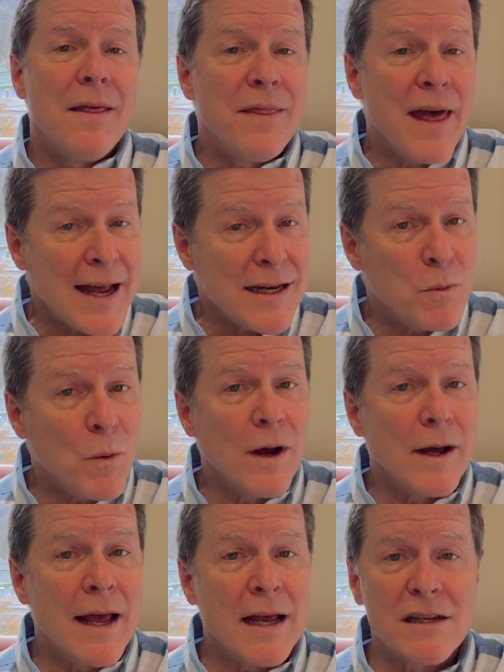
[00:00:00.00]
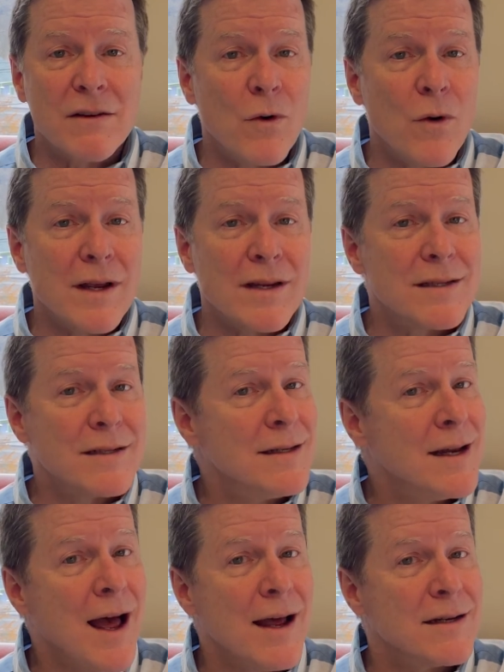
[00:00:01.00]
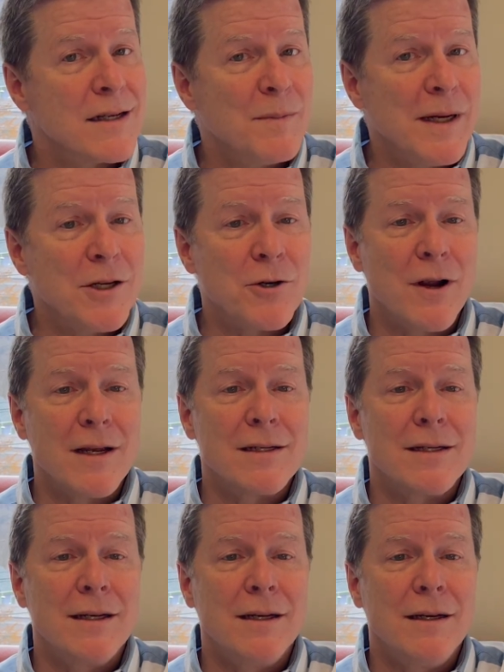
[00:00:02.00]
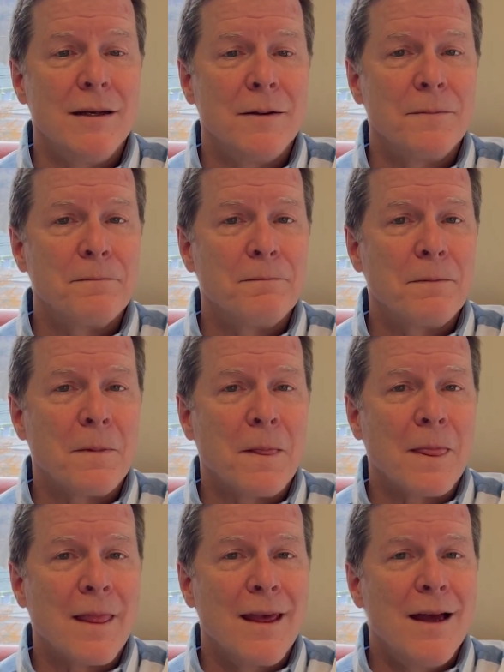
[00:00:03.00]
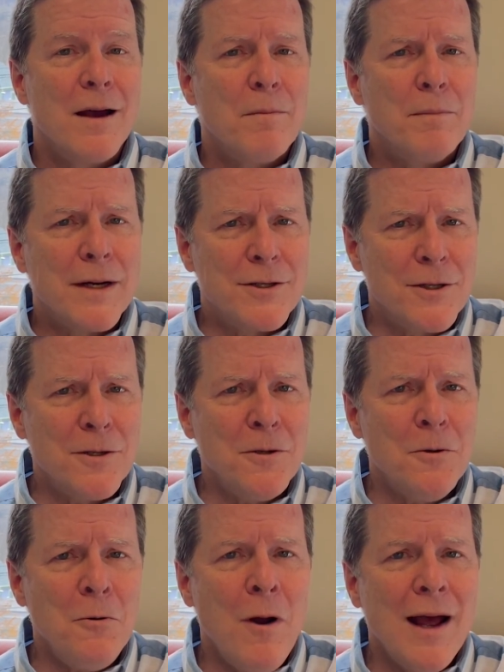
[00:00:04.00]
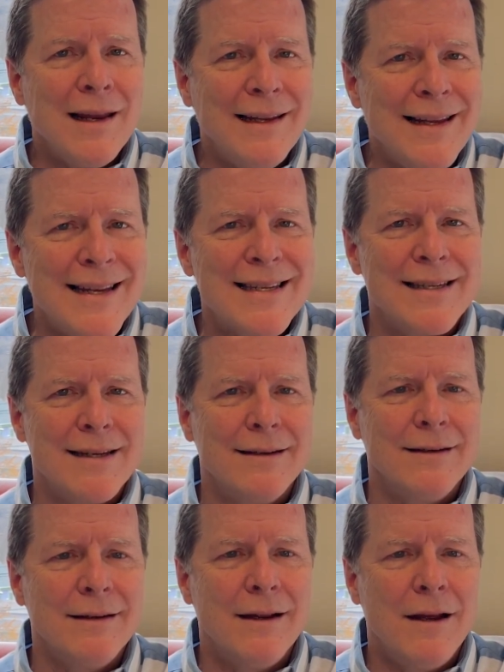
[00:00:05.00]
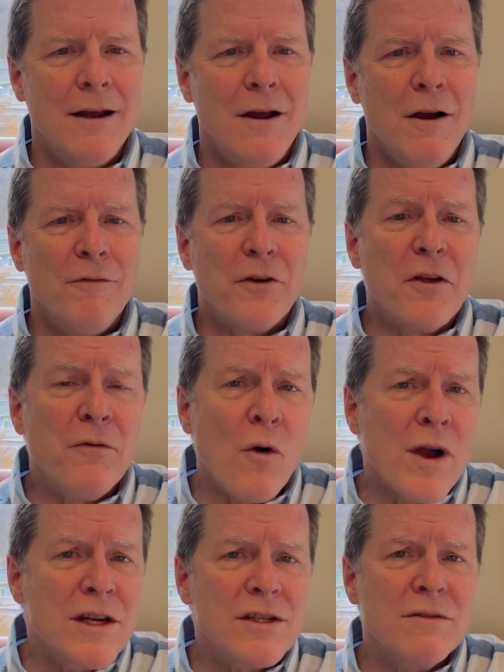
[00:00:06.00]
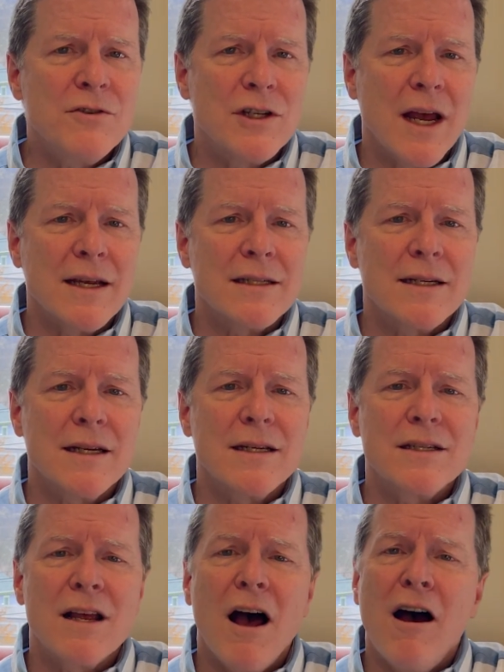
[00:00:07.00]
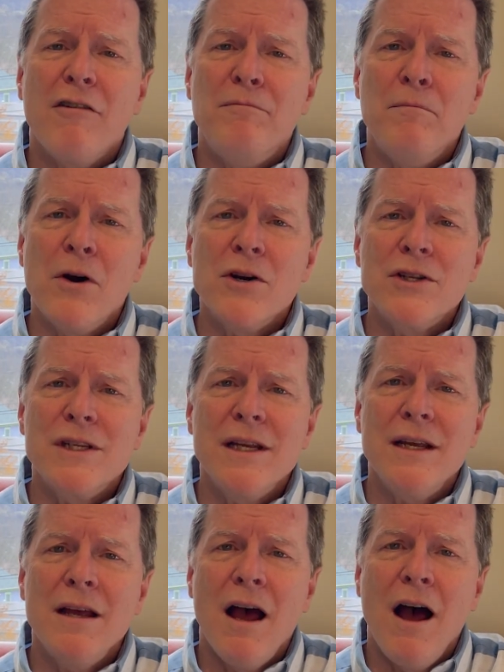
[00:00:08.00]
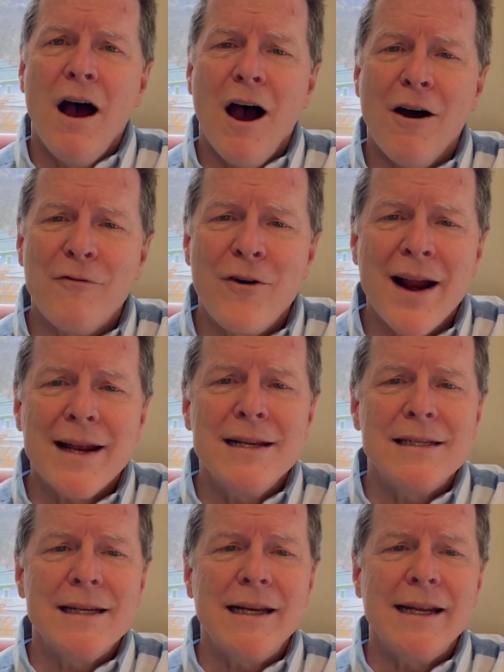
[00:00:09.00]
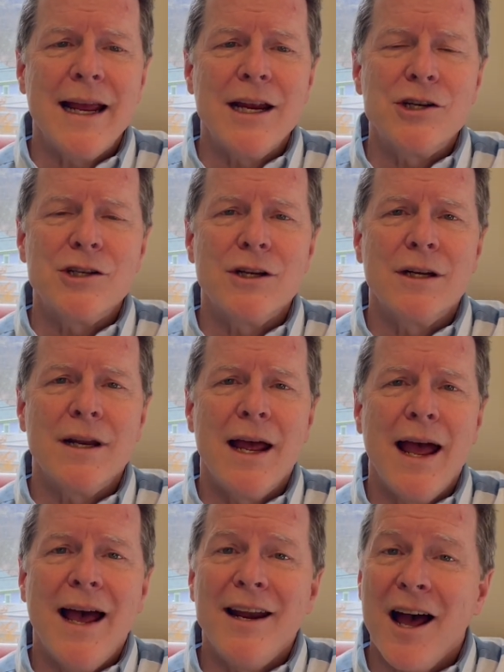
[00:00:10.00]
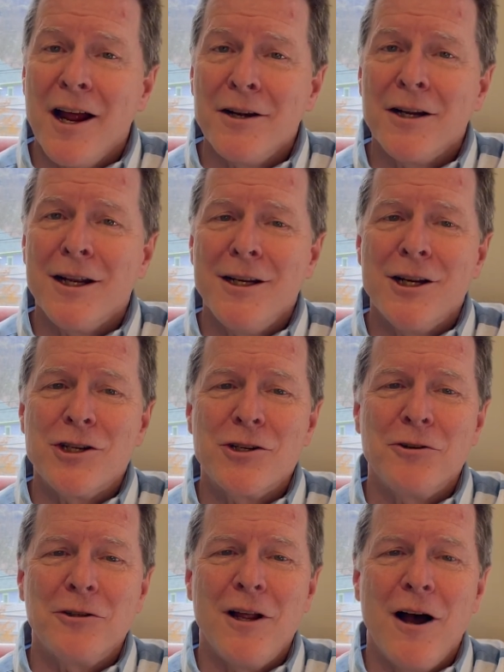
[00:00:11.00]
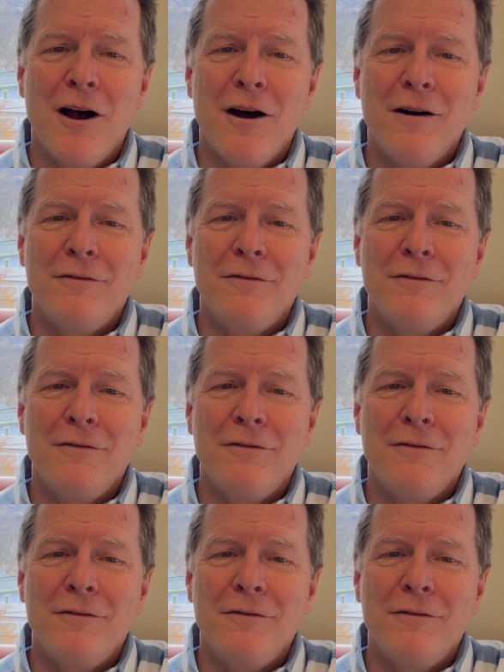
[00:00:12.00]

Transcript: That one has a voice not to be trusted. But do listen for the voice of justice, of mercy, of reconciliation, and unconditional love.